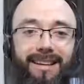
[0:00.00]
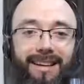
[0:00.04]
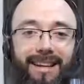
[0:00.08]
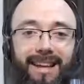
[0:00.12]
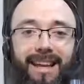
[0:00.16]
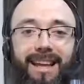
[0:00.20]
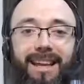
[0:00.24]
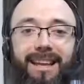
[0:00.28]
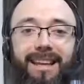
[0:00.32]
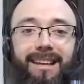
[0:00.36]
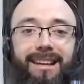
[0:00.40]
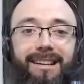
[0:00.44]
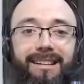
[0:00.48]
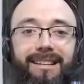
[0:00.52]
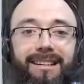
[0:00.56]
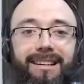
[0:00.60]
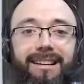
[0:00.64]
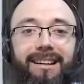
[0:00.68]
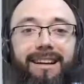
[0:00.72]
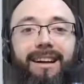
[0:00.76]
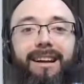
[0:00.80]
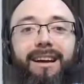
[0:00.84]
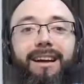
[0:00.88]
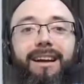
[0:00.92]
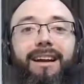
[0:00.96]
Here
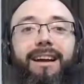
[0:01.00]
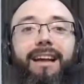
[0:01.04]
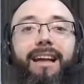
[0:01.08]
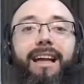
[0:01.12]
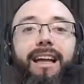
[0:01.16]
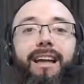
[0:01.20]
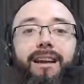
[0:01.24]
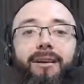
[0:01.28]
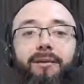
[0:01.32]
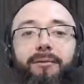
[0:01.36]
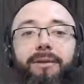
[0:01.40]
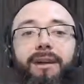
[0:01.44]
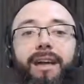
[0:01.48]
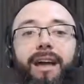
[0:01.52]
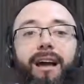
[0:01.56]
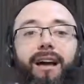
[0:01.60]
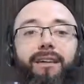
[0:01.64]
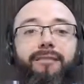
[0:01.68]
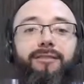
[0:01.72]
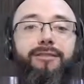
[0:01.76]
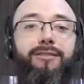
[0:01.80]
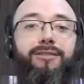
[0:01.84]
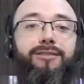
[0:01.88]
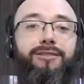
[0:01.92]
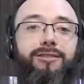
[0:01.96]
we have
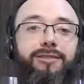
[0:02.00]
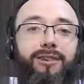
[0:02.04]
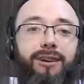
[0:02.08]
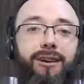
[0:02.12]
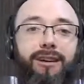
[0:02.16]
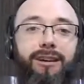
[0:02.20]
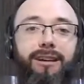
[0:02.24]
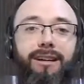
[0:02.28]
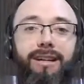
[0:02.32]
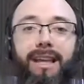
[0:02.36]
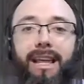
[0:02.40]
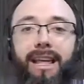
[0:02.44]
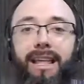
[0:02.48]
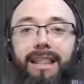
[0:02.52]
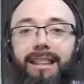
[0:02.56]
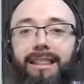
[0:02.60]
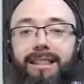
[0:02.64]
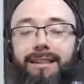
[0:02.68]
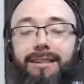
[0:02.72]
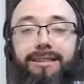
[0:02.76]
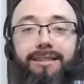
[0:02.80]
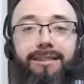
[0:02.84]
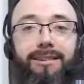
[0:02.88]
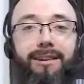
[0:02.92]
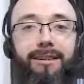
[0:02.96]
a chart, and the
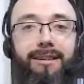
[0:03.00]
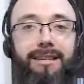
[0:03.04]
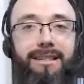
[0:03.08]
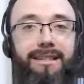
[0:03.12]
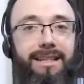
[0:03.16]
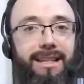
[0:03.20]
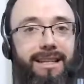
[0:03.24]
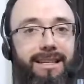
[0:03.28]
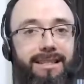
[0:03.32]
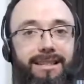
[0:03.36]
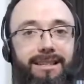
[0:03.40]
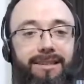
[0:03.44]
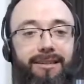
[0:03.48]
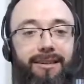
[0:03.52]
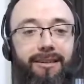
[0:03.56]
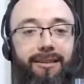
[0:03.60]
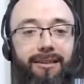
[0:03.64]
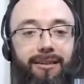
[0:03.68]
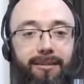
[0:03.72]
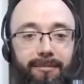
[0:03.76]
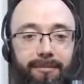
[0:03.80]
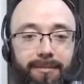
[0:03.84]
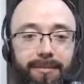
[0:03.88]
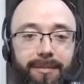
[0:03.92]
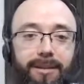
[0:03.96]
chart says it all.
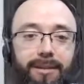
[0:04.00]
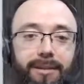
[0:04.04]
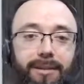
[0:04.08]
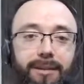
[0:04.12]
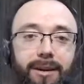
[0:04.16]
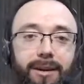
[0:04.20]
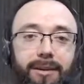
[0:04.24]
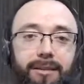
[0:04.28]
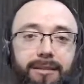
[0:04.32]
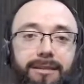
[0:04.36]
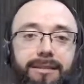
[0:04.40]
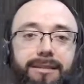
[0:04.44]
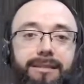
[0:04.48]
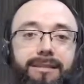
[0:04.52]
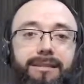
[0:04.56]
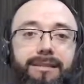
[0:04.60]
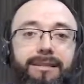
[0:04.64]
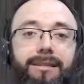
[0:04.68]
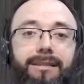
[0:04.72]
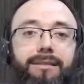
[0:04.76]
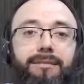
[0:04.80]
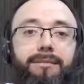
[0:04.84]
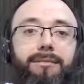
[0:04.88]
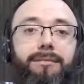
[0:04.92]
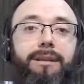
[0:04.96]
You know, it's
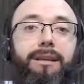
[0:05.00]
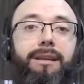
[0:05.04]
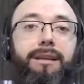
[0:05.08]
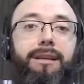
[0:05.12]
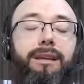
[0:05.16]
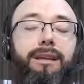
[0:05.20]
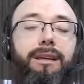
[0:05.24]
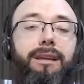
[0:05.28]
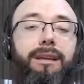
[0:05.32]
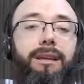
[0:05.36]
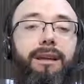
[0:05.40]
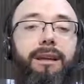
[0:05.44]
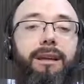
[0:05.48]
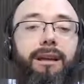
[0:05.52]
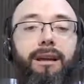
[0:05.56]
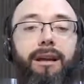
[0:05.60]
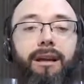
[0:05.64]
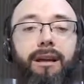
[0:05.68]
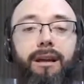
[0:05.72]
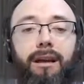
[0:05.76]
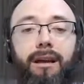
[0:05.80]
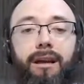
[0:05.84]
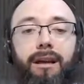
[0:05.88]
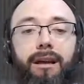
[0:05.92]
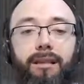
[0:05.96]
really
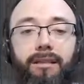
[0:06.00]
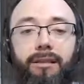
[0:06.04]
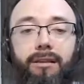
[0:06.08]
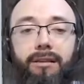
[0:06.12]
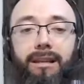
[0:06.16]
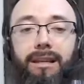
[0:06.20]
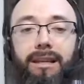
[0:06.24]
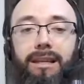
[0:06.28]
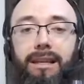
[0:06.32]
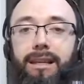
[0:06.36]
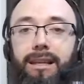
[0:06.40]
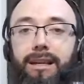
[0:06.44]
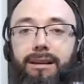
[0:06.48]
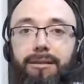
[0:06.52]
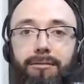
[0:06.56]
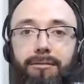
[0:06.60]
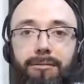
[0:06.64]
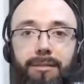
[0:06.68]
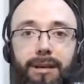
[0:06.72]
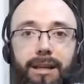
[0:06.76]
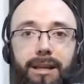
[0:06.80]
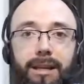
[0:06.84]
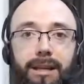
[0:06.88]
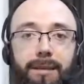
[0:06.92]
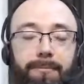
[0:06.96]
the
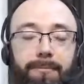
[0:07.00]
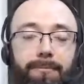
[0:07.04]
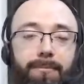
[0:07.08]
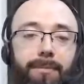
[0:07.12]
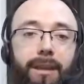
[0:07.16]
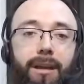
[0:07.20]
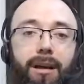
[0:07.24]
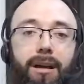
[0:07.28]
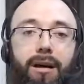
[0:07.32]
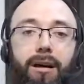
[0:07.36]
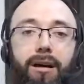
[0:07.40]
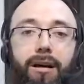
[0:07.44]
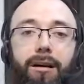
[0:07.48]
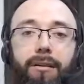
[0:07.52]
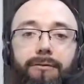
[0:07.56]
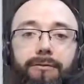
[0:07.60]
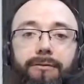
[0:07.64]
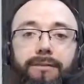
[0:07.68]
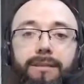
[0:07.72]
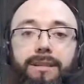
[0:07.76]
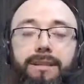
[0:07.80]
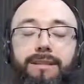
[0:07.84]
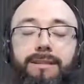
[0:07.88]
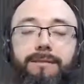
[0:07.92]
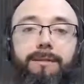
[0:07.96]
nitty-gritty of
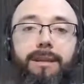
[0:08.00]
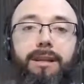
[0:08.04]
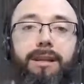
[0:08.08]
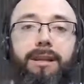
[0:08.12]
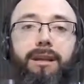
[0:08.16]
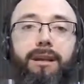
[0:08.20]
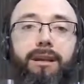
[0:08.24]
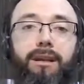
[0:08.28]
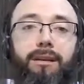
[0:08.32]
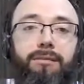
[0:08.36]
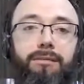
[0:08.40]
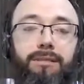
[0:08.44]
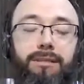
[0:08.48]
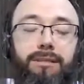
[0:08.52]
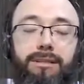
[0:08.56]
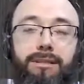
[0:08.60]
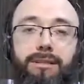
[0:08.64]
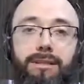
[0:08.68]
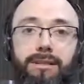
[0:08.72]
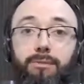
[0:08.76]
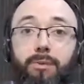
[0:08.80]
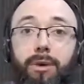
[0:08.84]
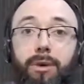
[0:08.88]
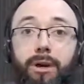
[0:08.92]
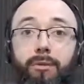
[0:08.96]
this video. This
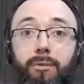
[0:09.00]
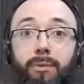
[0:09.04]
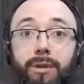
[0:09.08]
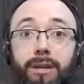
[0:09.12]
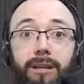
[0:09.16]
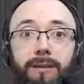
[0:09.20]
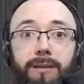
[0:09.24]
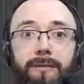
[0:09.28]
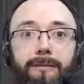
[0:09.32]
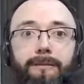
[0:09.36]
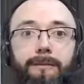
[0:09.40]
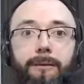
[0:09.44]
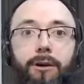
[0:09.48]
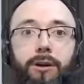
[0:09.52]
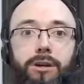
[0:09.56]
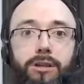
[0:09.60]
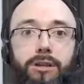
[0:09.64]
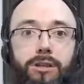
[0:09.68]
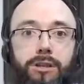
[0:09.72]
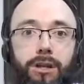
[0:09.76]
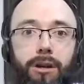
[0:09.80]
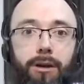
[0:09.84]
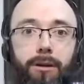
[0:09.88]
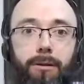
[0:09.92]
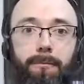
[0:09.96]
is what we need to focus
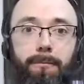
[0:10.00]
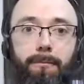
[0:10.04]
on.